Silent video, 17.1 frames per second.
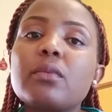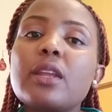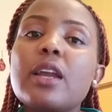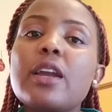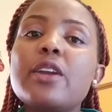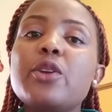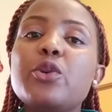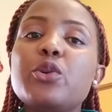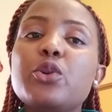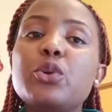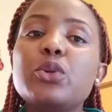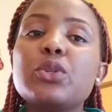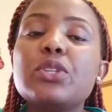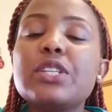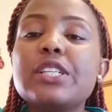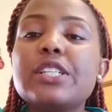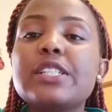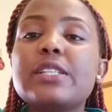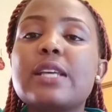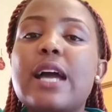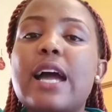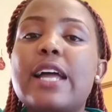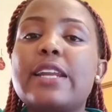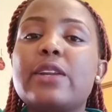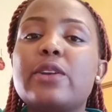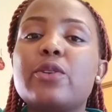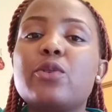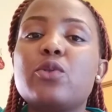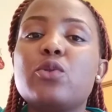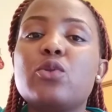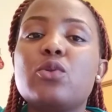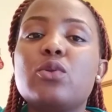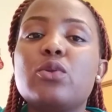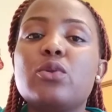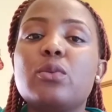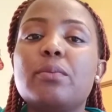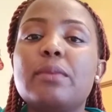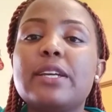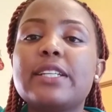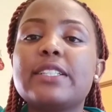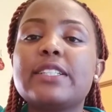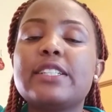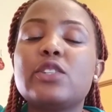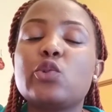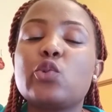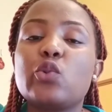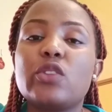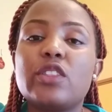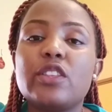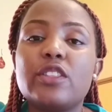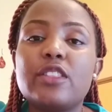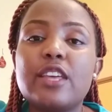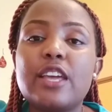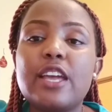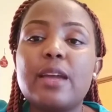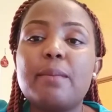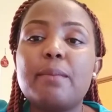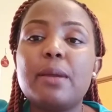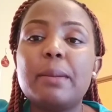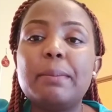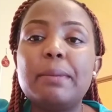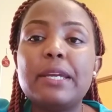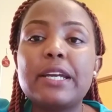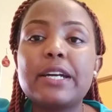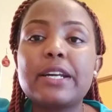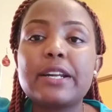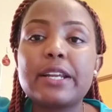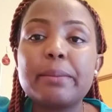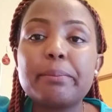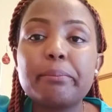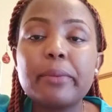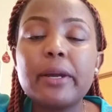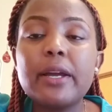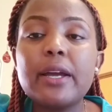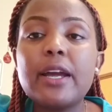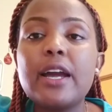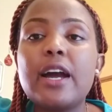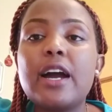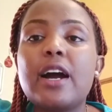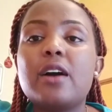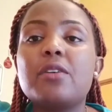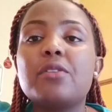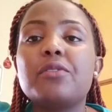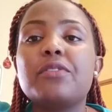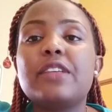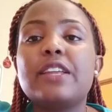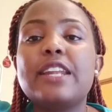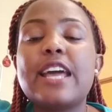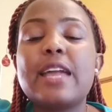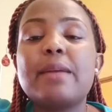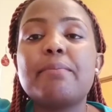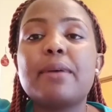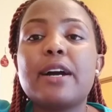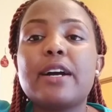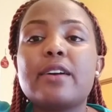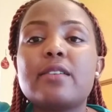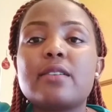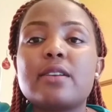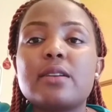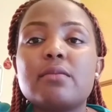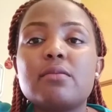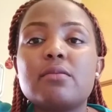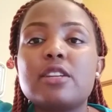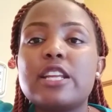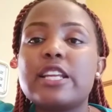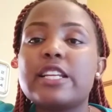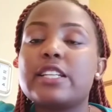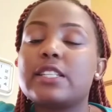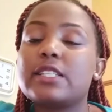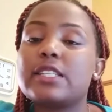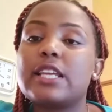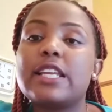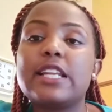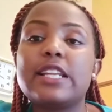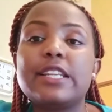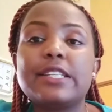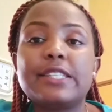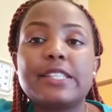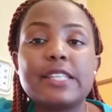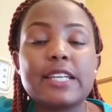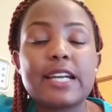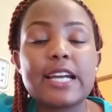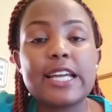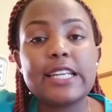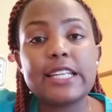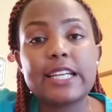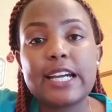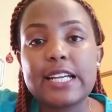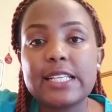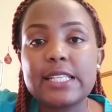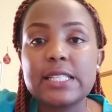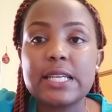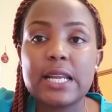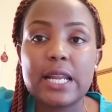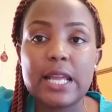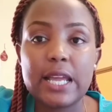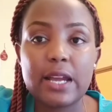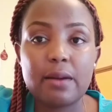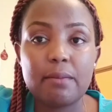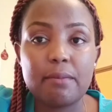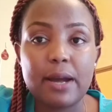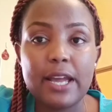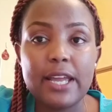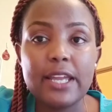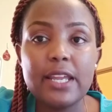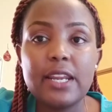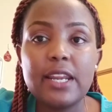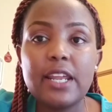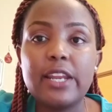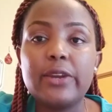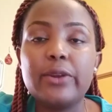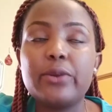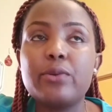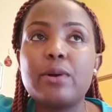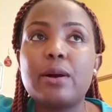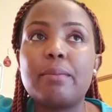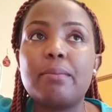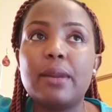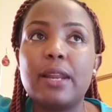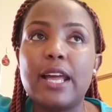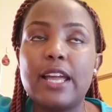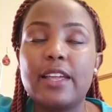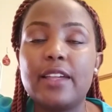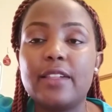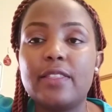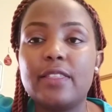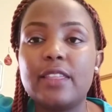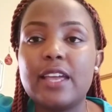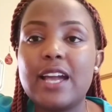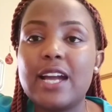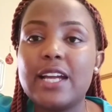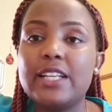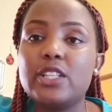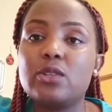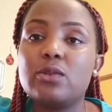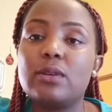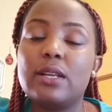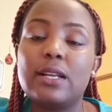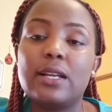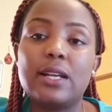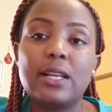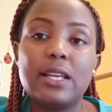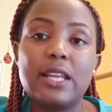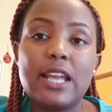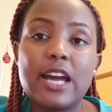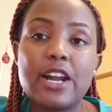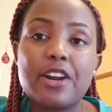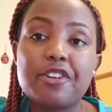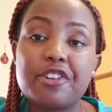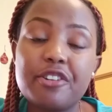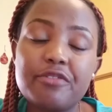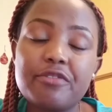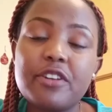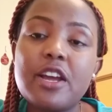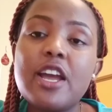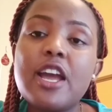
you use it and you mix it with the baby cream or the diaper cream, let's say zinc and castor like mine, and you apply it there, it will clear off.